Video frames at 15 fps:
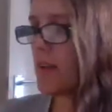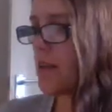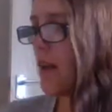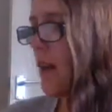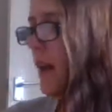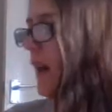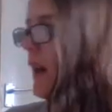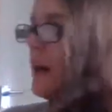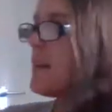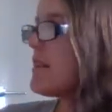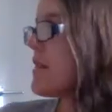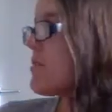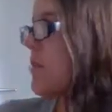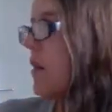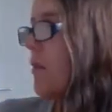It
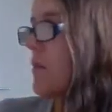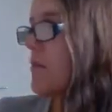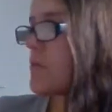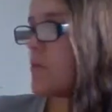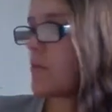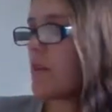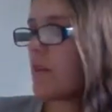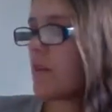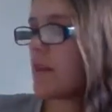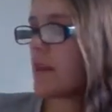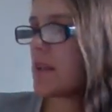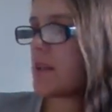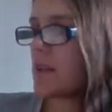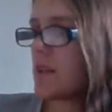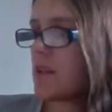says, welcome to another
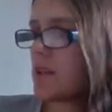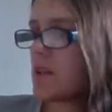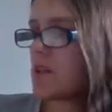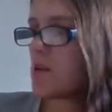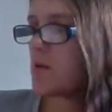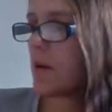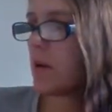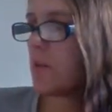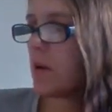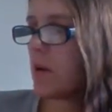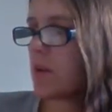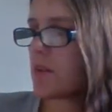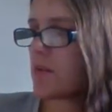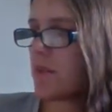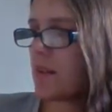exciting sweet
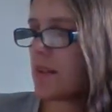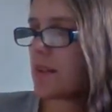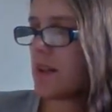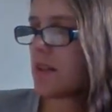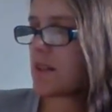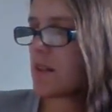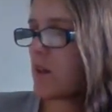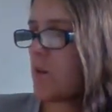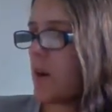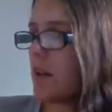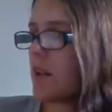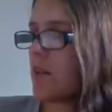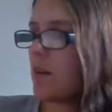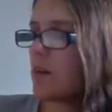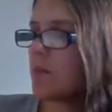box of fantastic
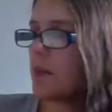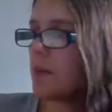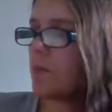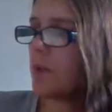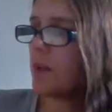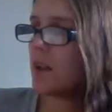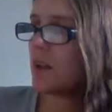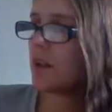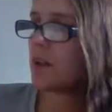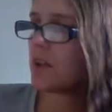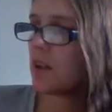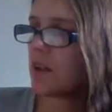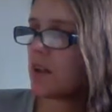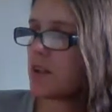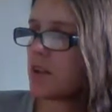white creamy and pinky
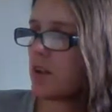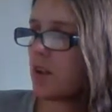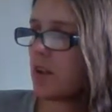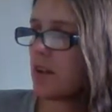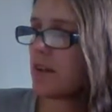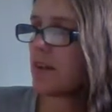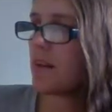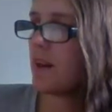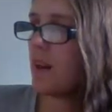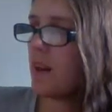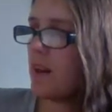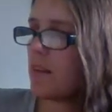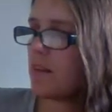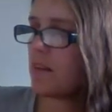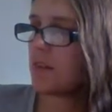chunky chocolates.
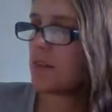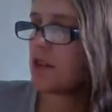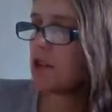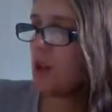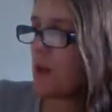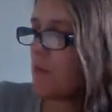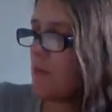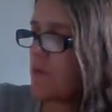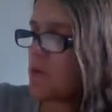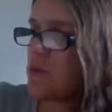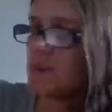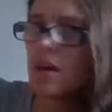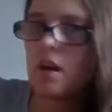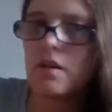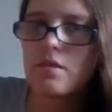They're in the shape of
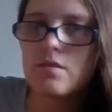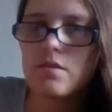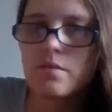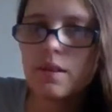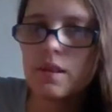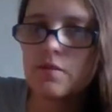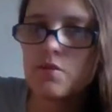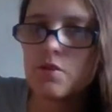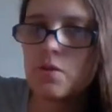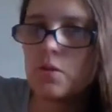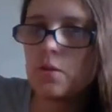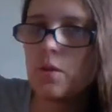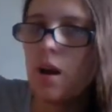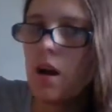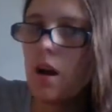skulls, so it gives
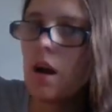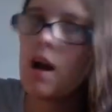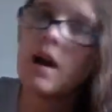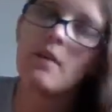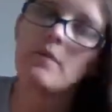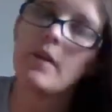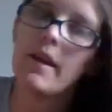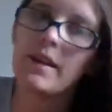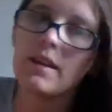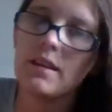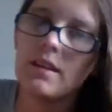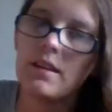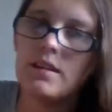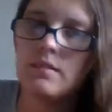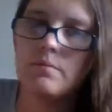you
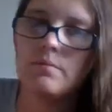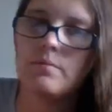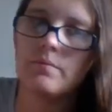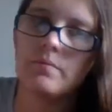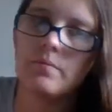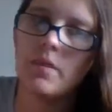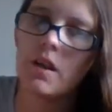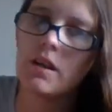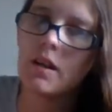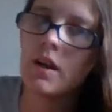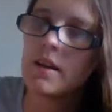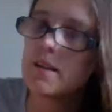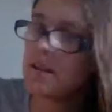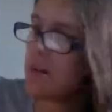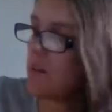an
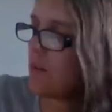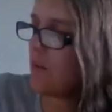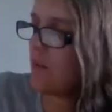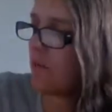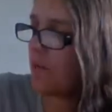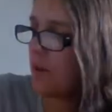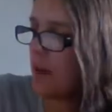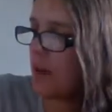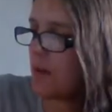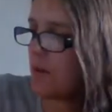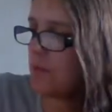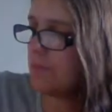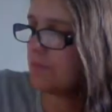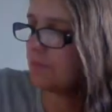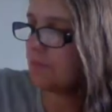idea of
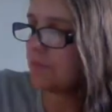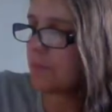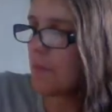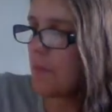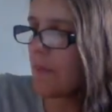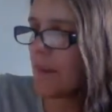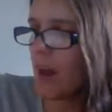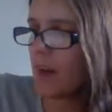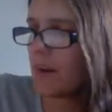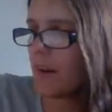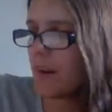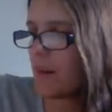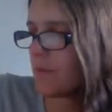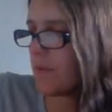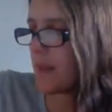an
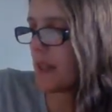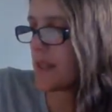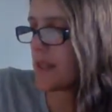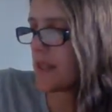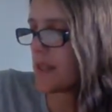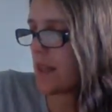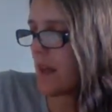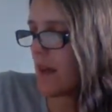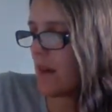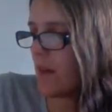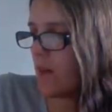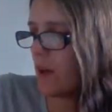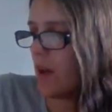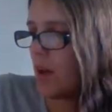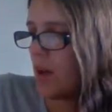item they
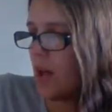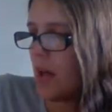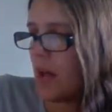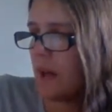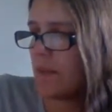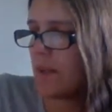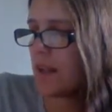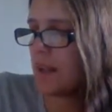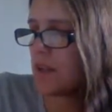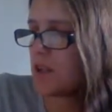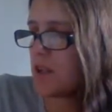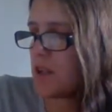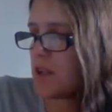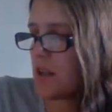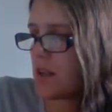sell. And then it
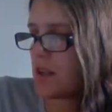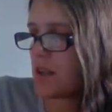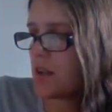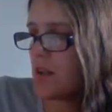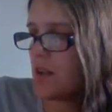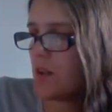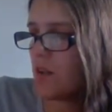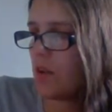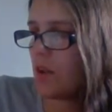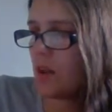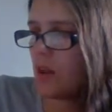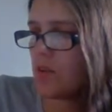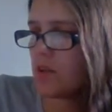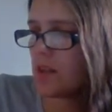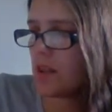suggests that you can
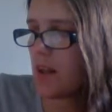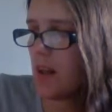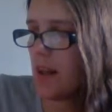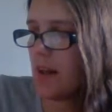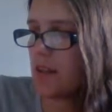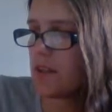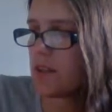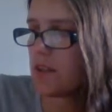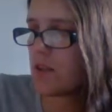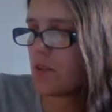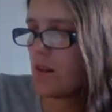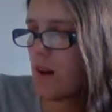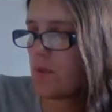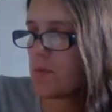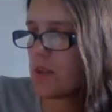go to their
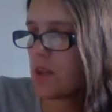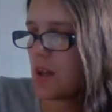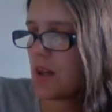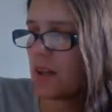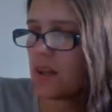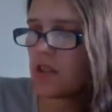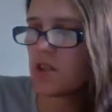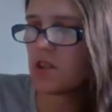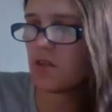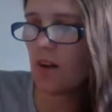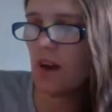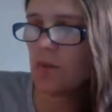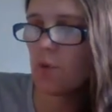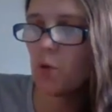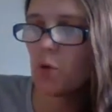Instagram site and
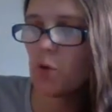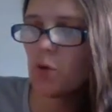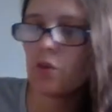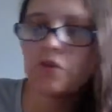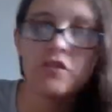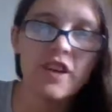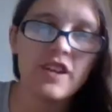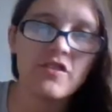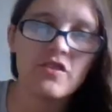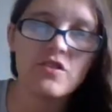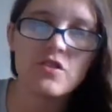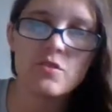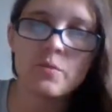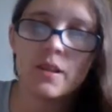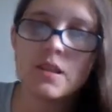Instagram all your
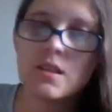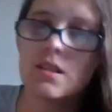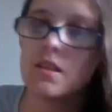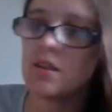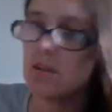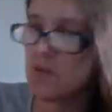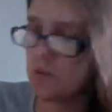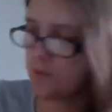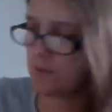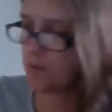favourite sweets that you've